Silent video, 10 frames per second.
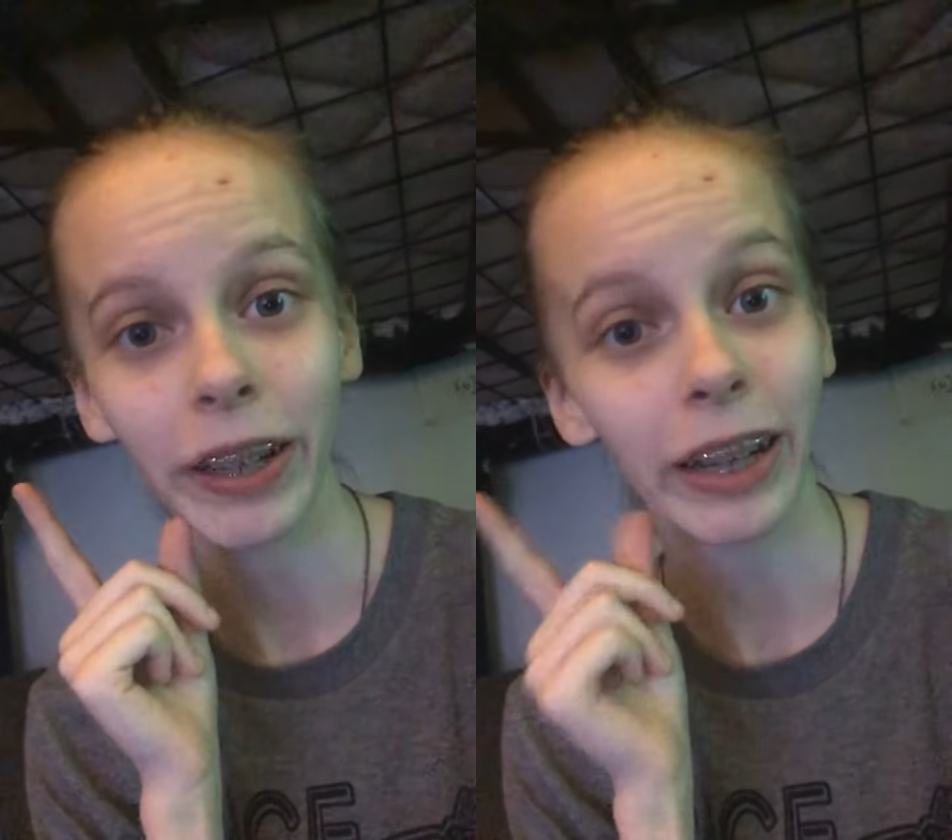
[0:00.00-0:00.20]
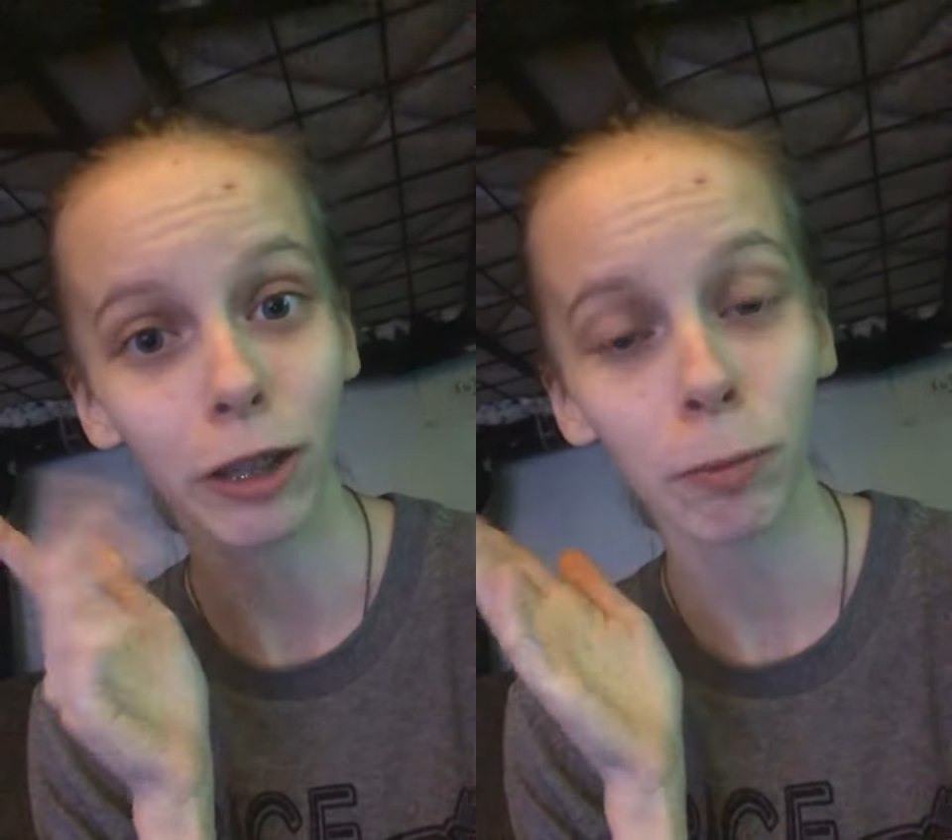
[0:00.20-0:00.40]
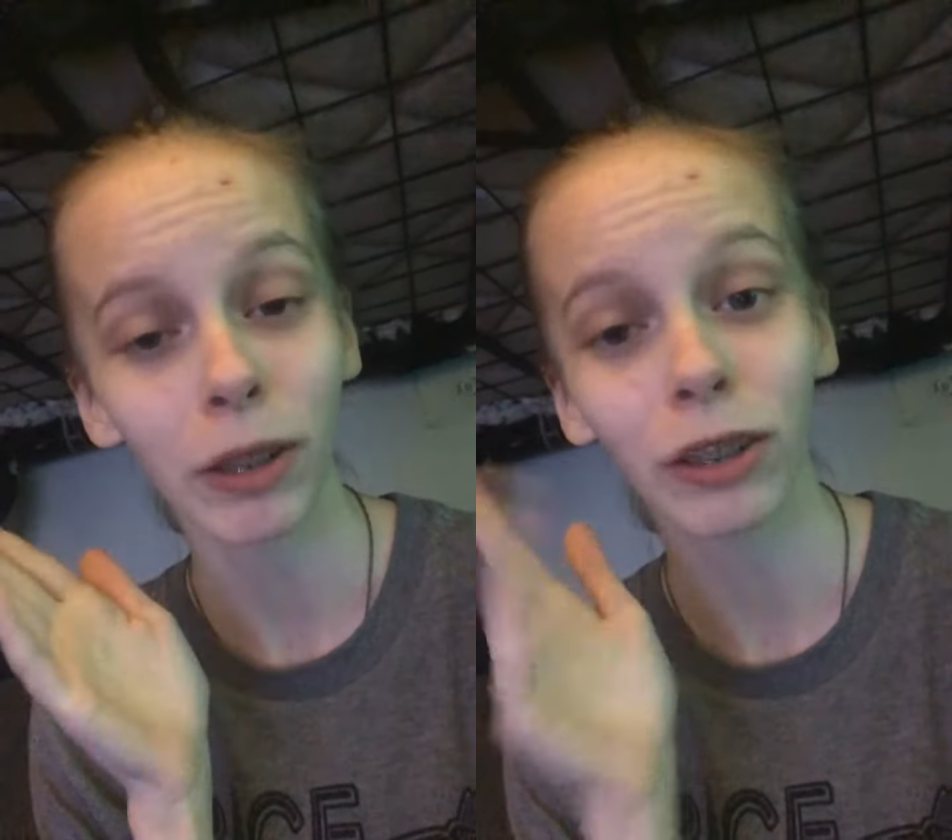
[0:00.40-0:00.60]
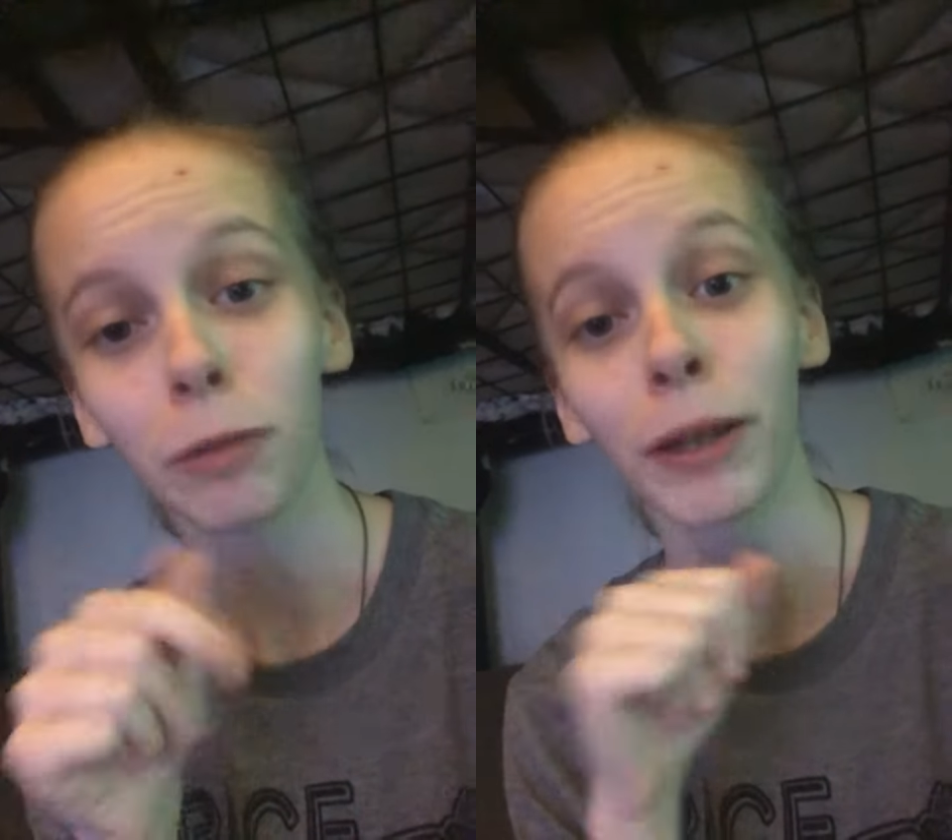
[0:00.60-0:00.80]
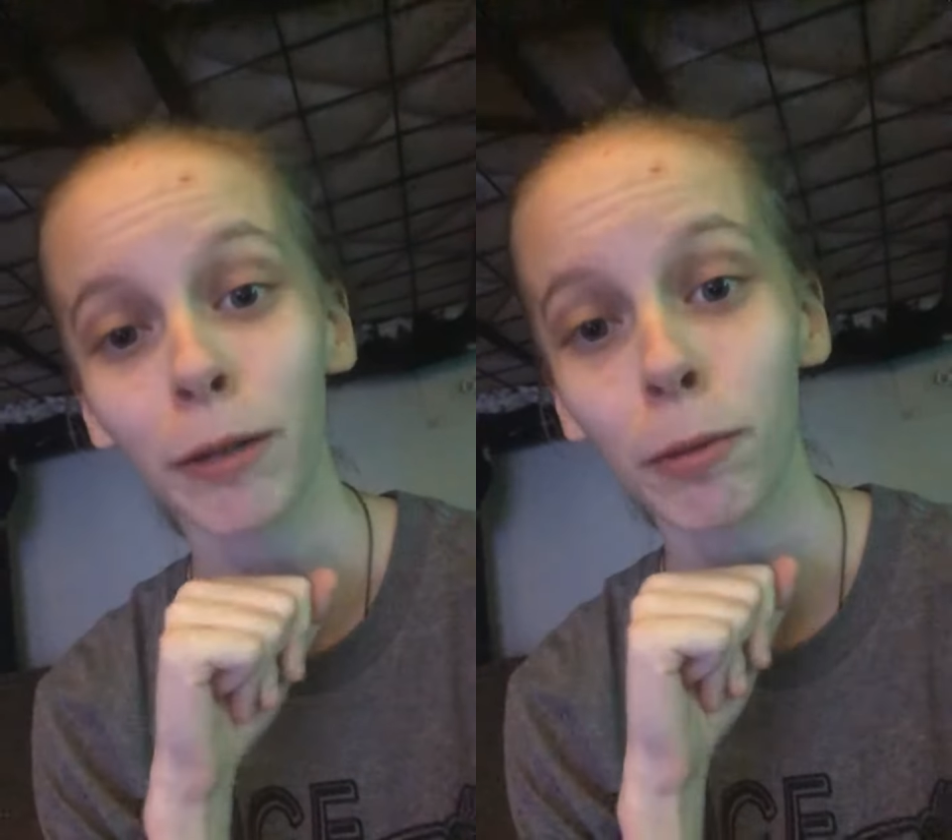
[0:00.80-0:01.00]
it has basically
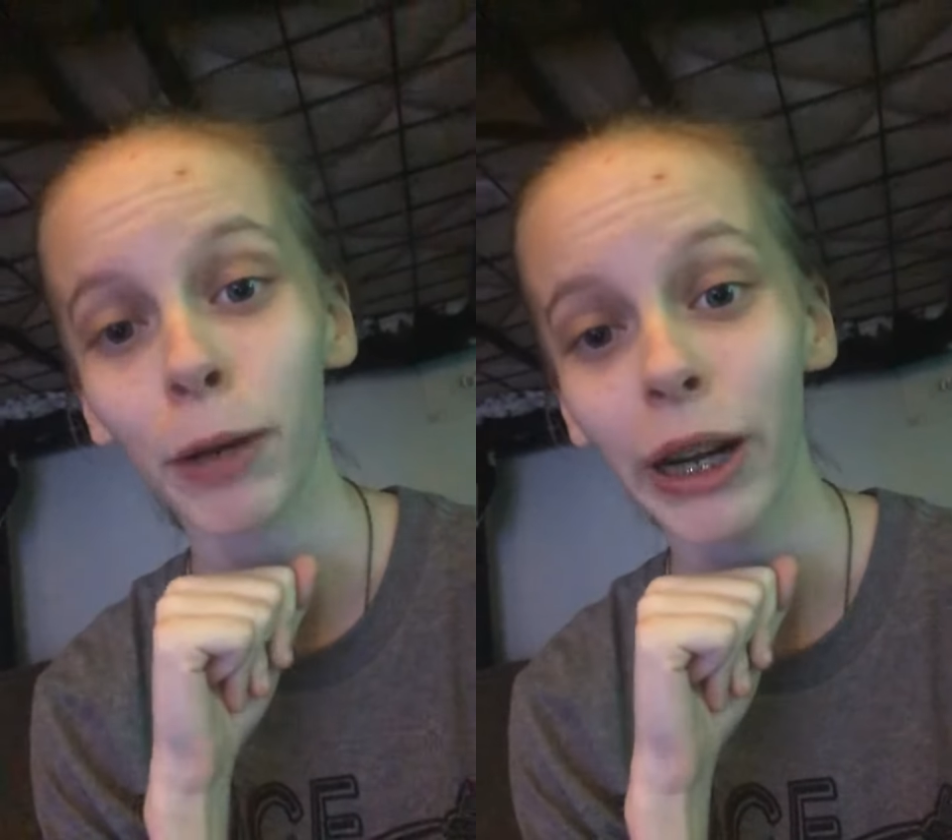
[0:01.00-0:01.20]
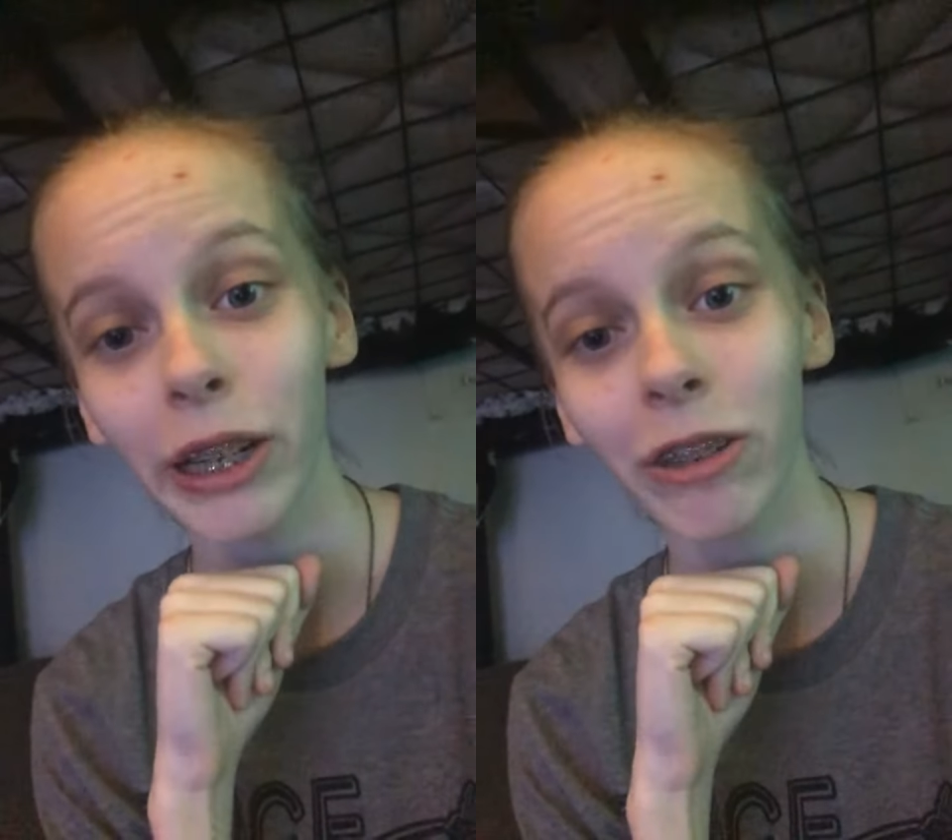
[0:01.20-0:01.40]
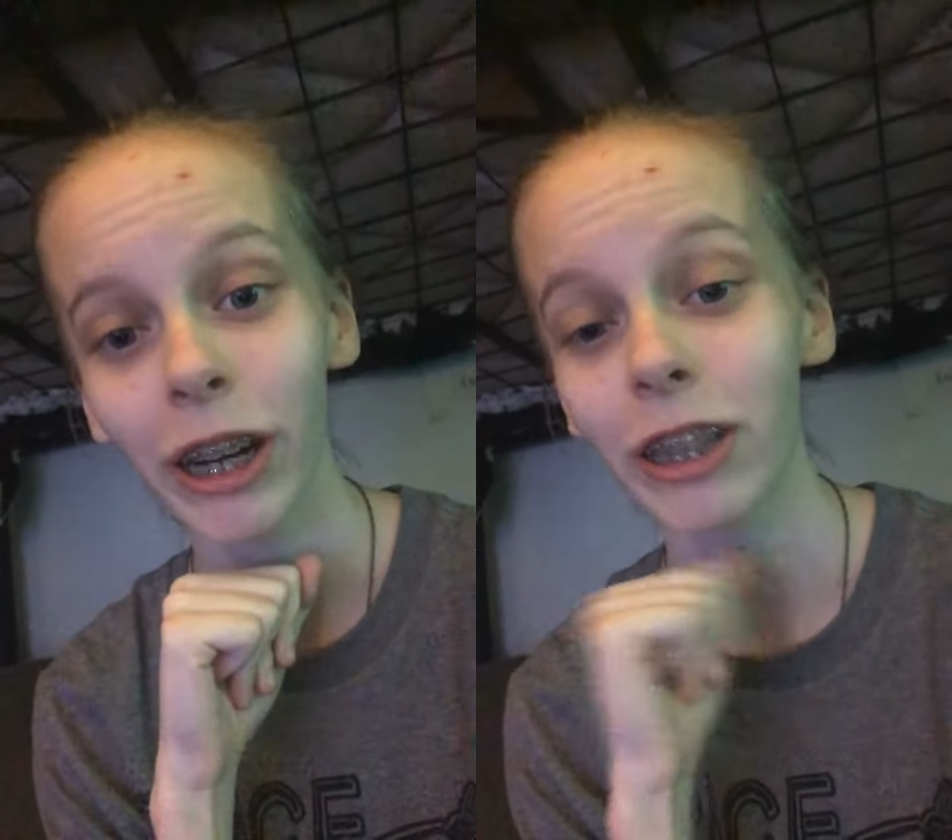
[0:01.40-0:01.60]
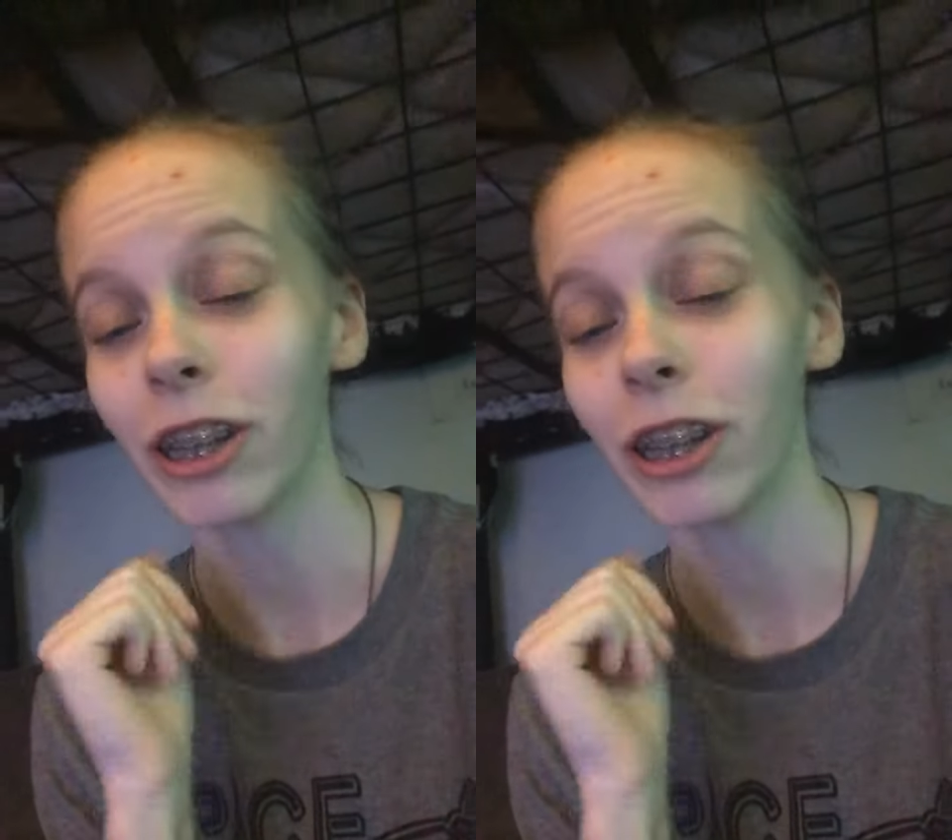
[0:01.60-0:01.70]
become a bragging right